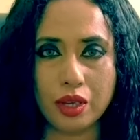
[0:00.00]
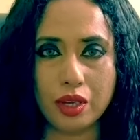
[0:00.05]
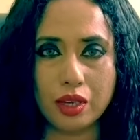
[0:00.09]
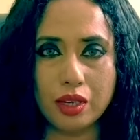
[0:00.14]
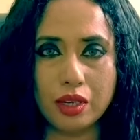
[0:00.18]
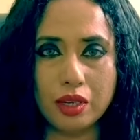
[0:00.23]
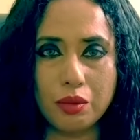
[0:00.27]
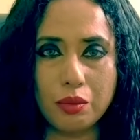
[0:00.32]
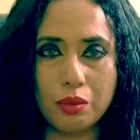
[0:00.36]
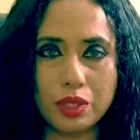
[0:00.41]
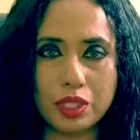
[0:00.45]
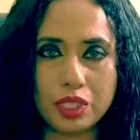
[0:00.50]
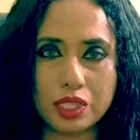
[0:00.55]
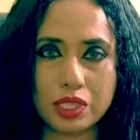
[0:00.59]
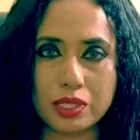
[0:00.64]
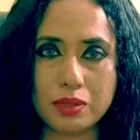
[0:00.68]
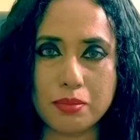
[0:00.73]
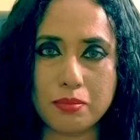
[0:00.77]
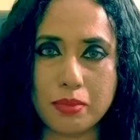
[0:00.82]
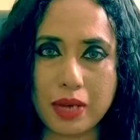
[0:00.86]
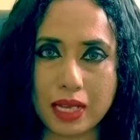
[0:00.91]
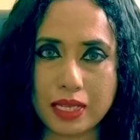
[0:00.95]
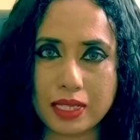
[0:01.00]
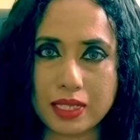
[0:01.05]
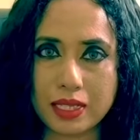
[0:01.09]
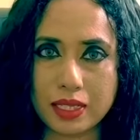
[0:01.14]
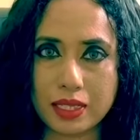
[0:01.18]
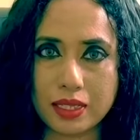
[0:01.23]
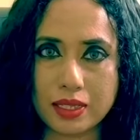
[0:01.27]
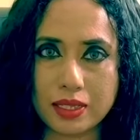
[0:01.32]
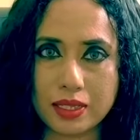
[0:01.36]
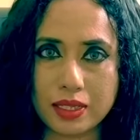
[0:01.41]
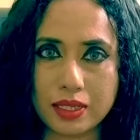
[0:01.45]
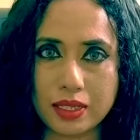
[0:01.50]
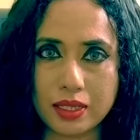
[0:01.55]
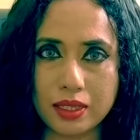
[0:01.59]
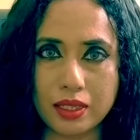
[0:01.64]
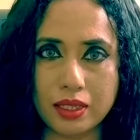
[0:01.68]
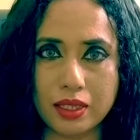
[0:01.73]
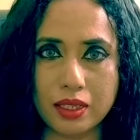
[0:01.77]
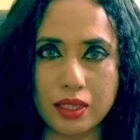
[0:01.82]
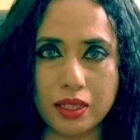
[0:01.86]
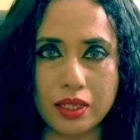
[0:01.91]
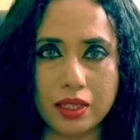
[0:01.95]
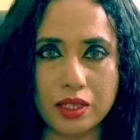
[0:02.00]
which is masochistic.